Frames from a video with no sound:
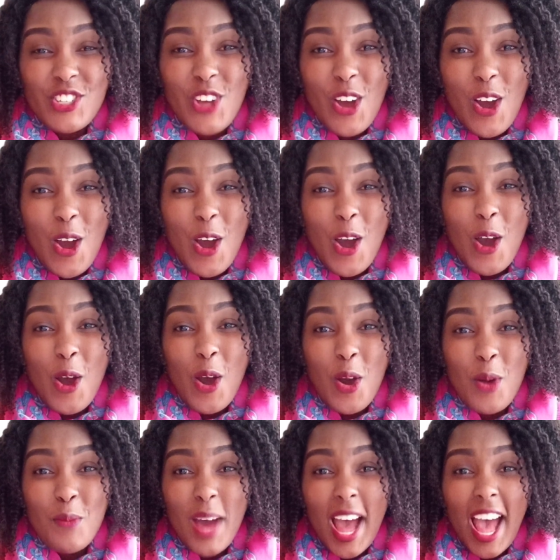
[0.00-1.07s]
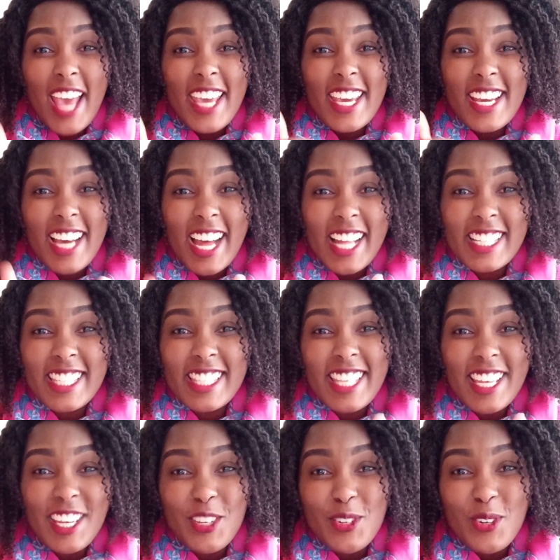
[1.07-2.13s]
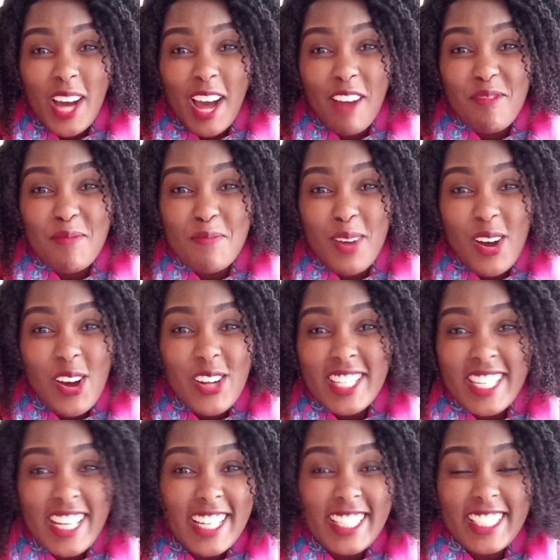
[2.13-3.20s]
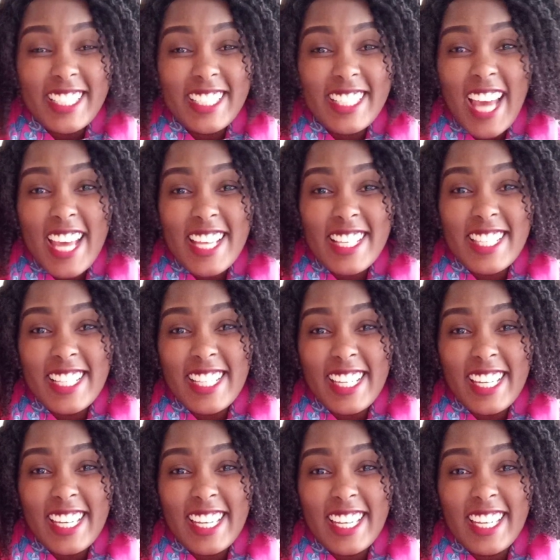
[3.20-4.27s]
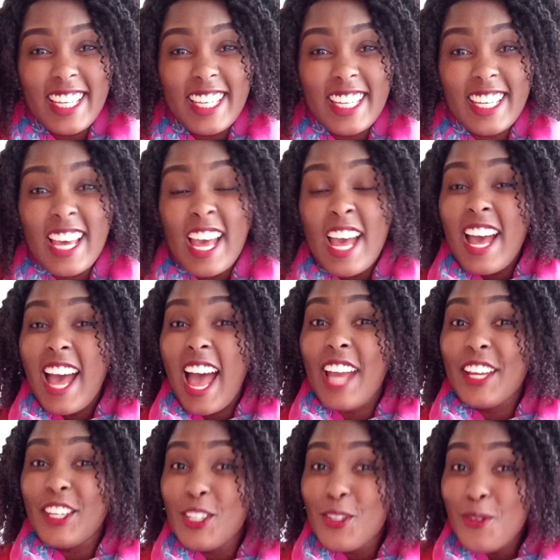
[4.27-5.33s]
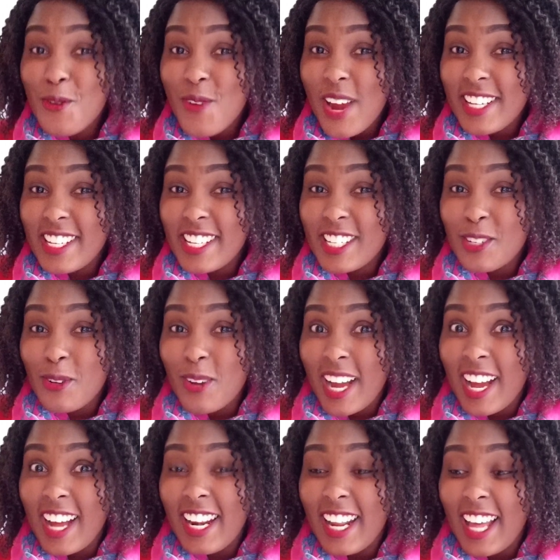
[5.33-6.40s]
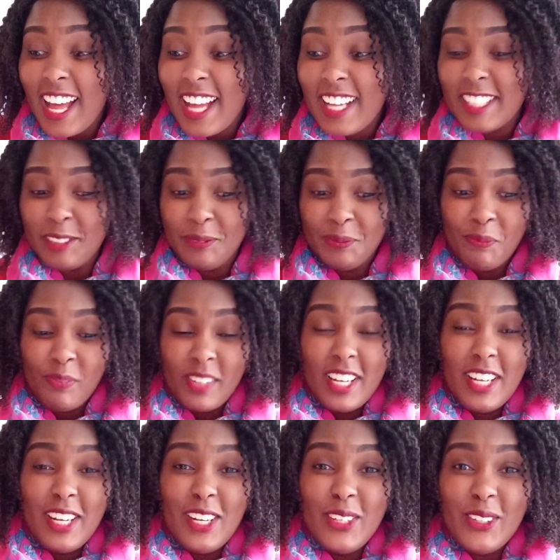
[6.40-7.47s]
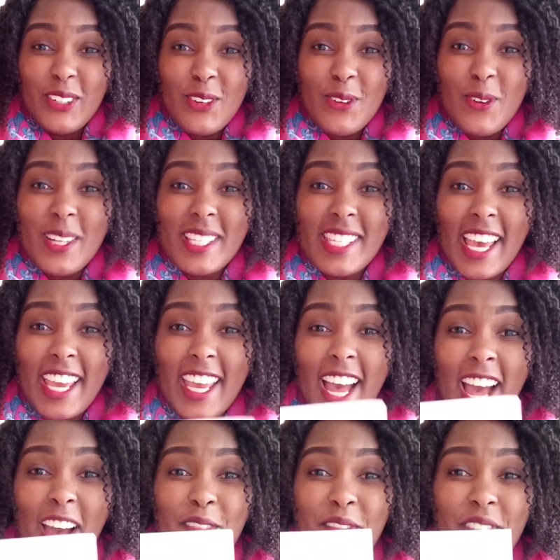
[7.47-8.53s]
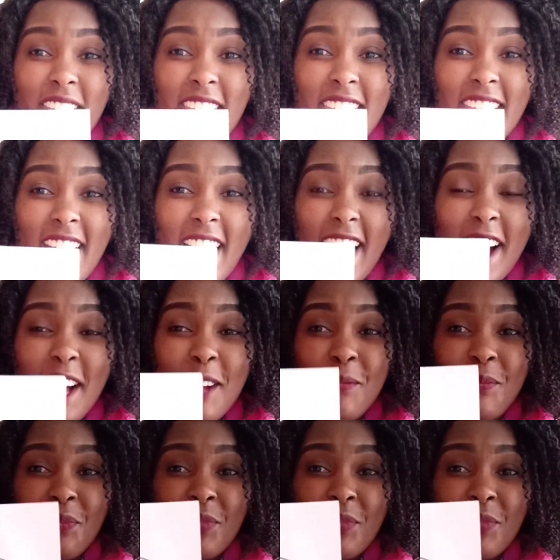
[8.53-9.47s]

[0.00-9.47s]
job! I can see you have modeled nicely. Are you ready to color? Look what I have here.